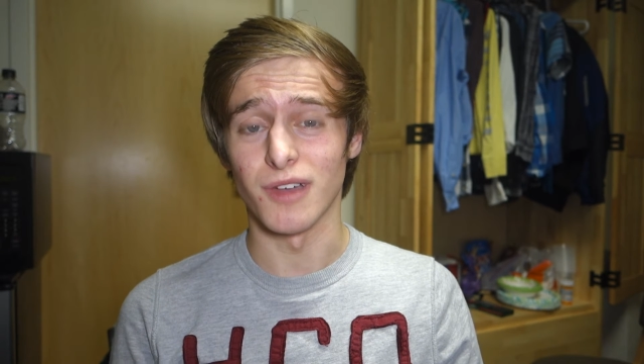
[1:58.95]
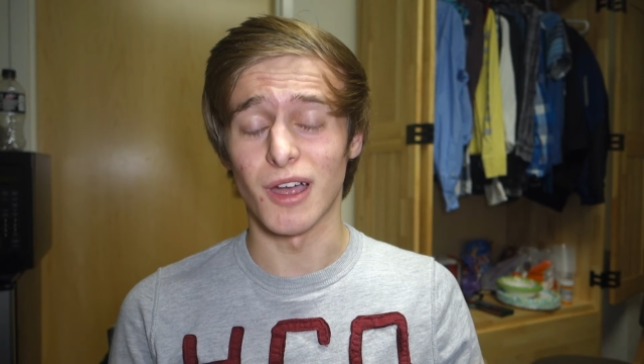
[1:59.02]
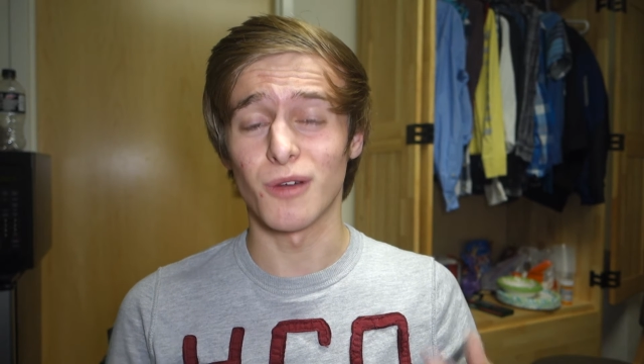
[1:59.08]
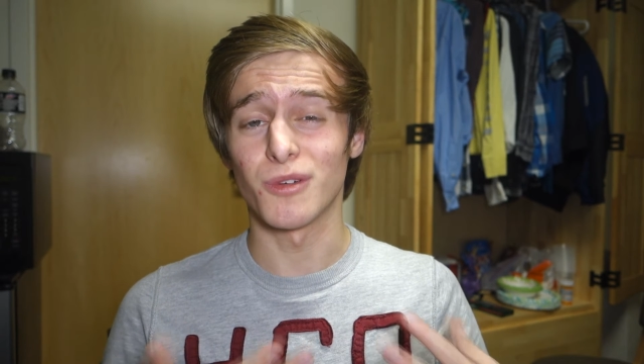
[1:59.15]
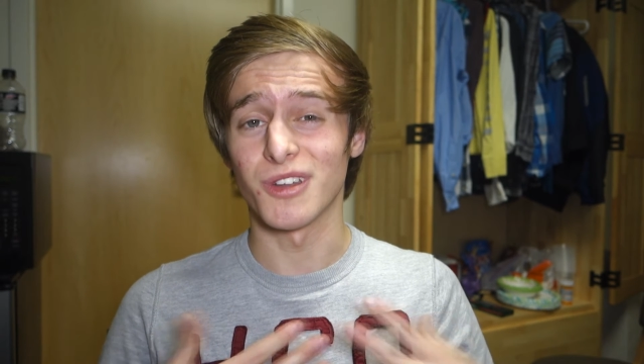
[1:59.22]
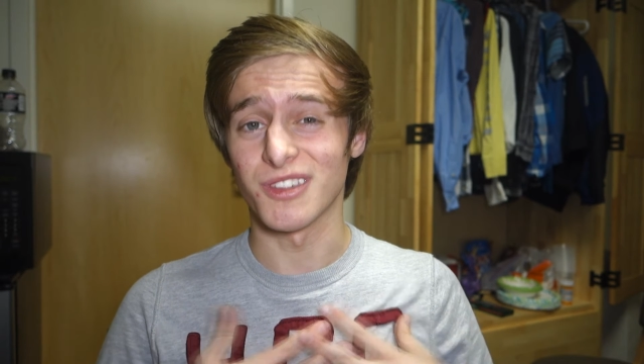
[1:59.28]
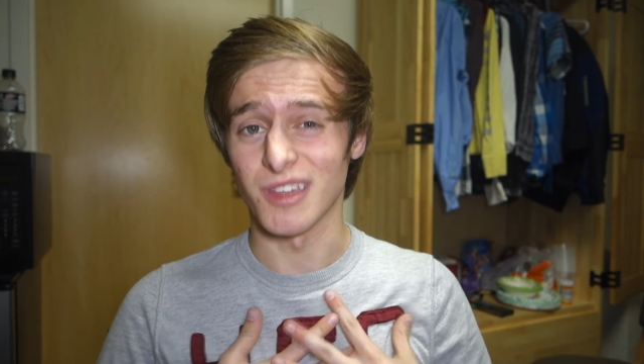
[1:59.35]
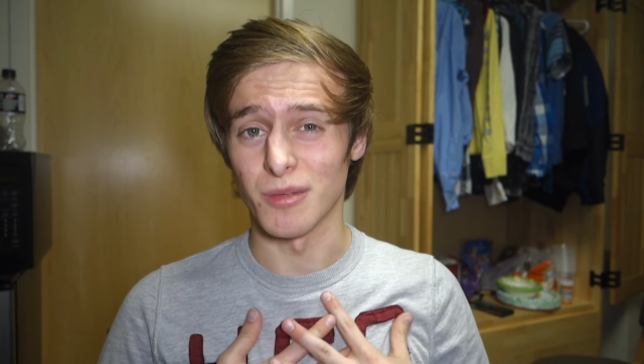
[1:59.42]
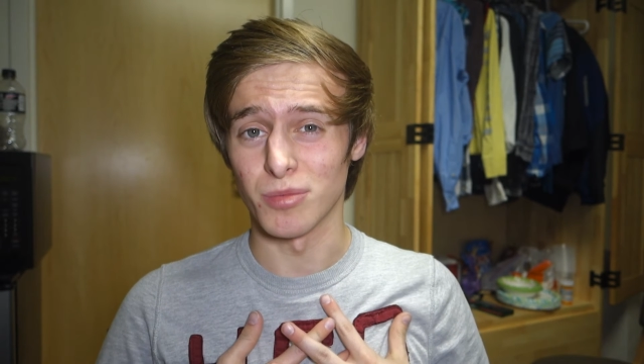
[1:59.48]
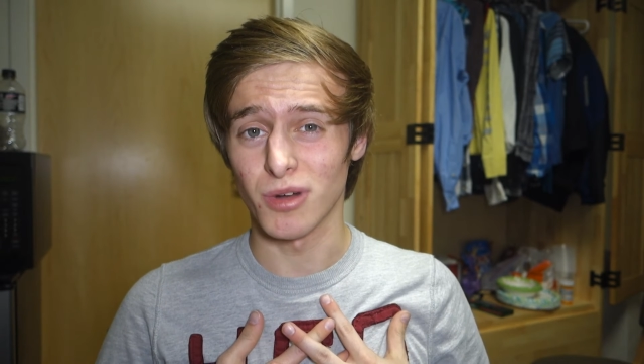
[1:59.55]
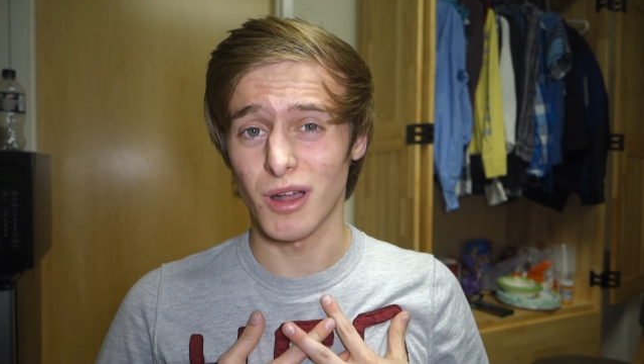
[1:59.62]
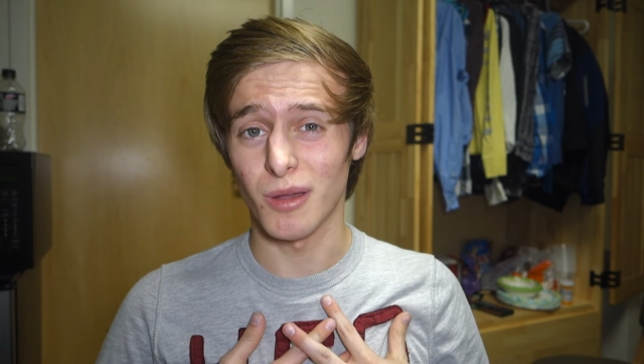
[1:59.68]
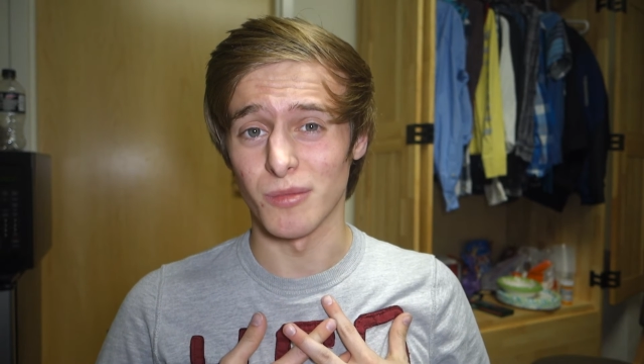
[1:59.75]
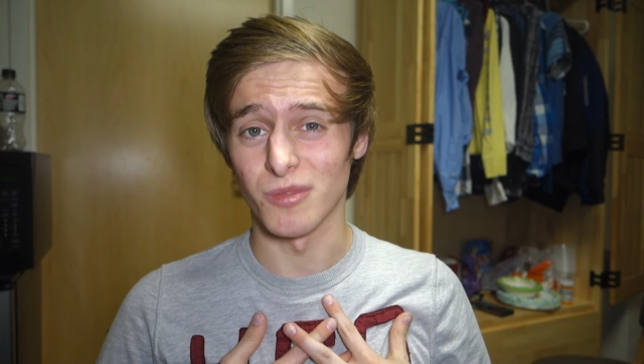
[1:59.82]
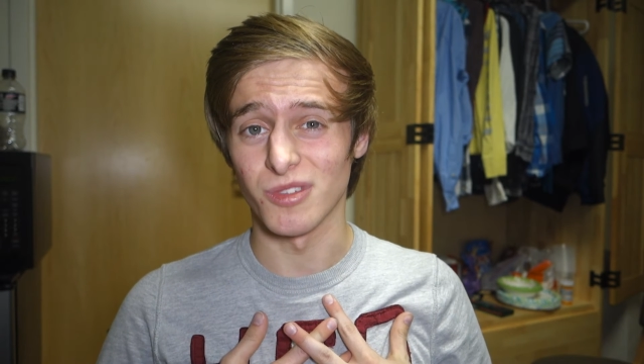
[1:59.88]
I don't want to say
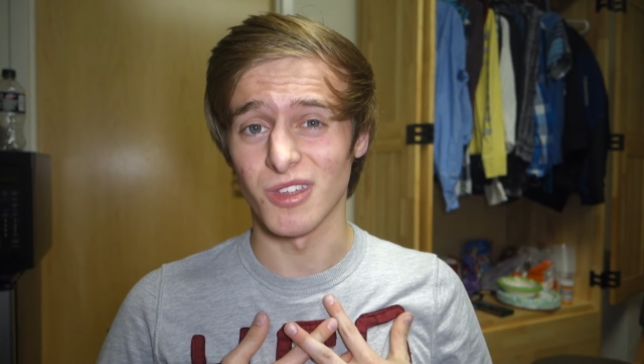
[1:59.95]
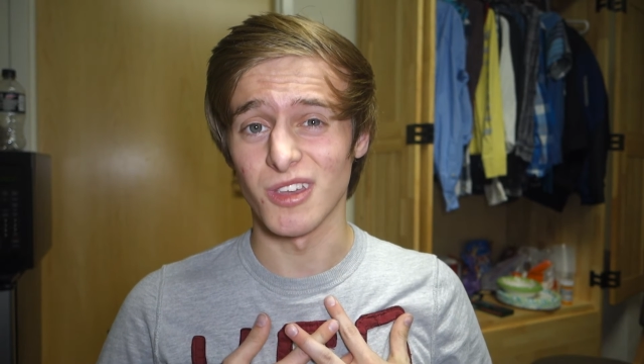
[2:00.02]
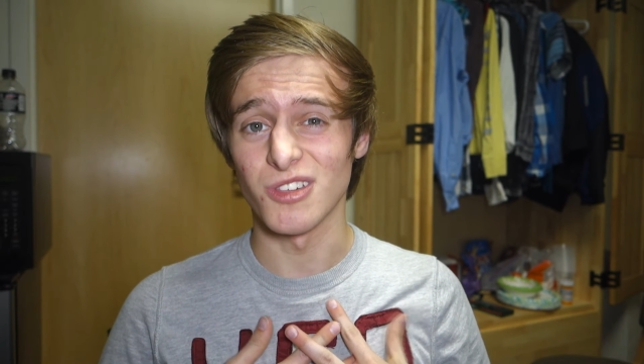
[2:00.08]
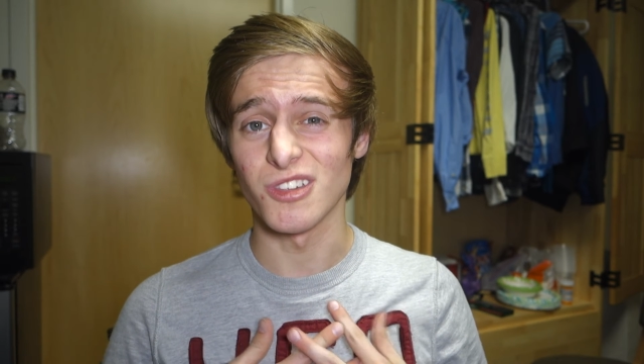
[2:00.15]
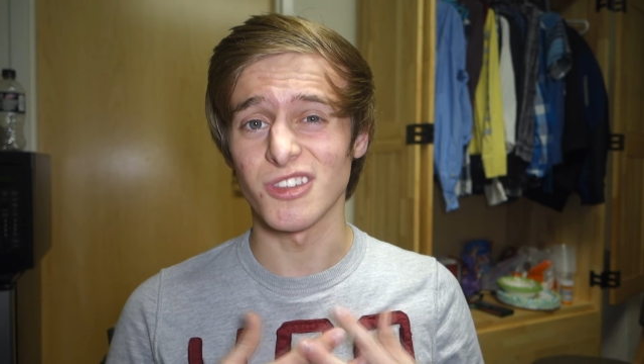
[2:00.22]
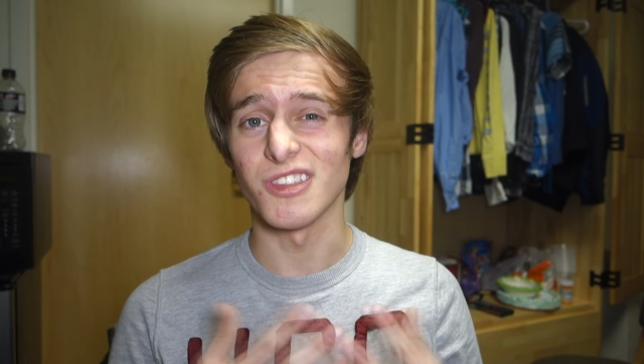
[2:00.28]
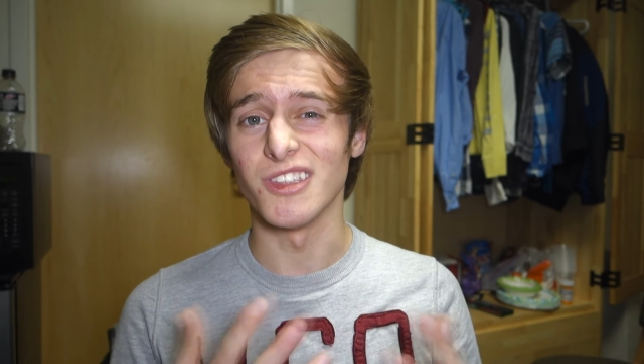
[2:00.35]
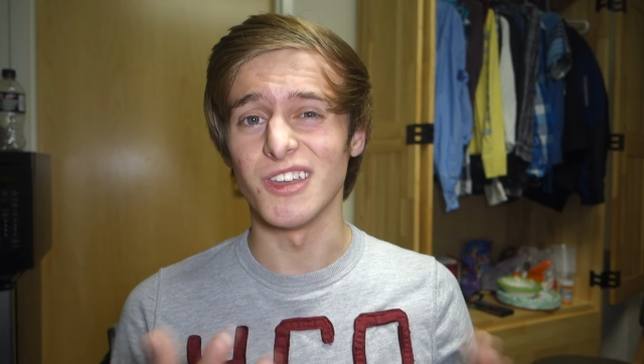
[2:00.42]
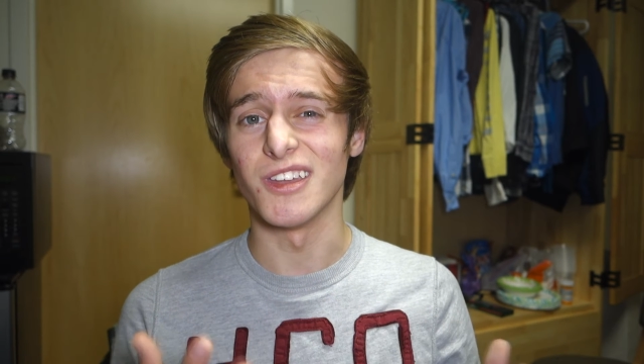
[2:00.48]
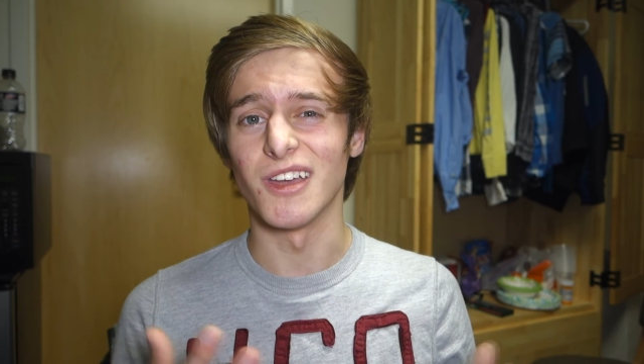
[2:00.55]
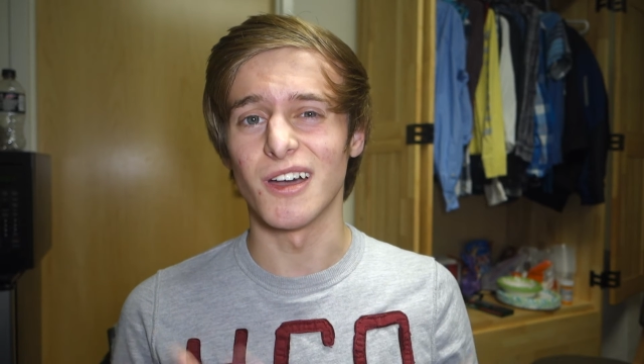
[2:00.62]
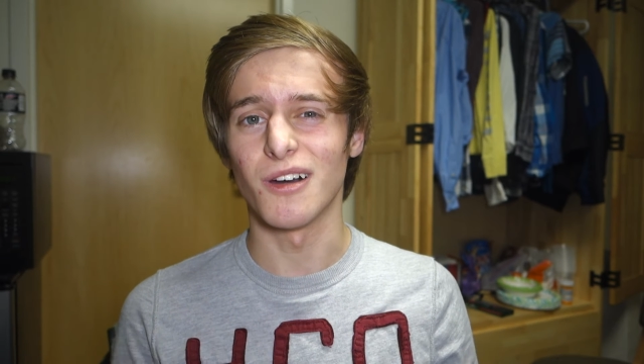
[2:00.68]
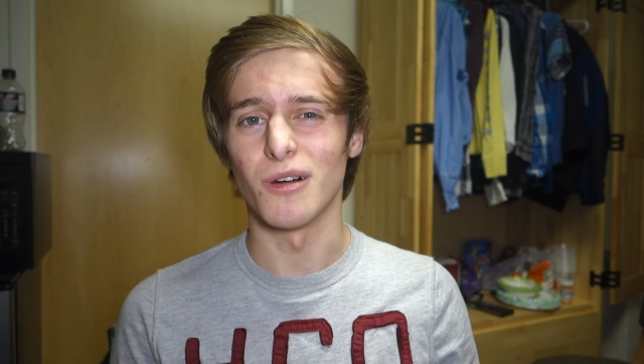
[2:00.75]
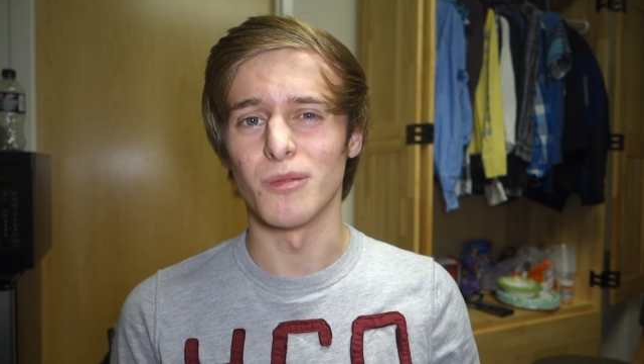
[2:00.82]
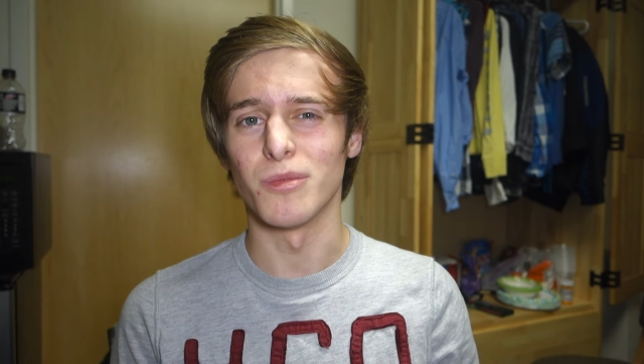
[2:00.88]
problems, they just need
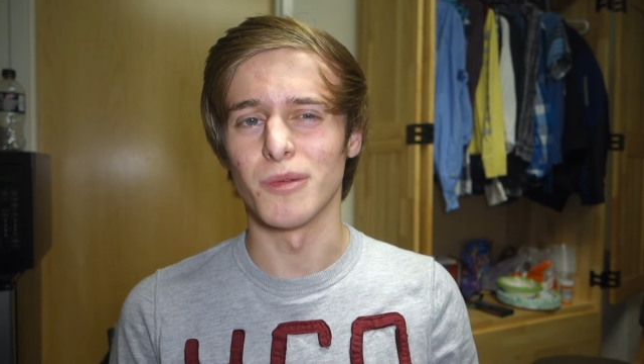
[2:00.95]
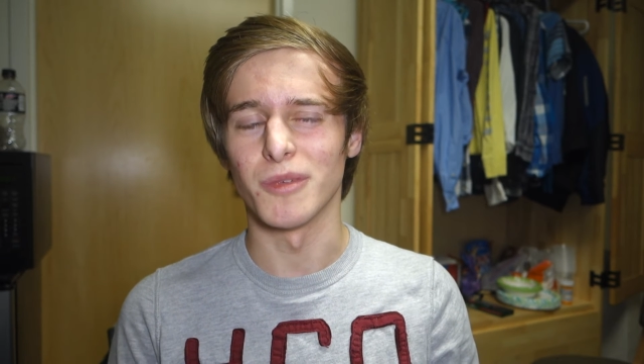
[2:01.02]
help.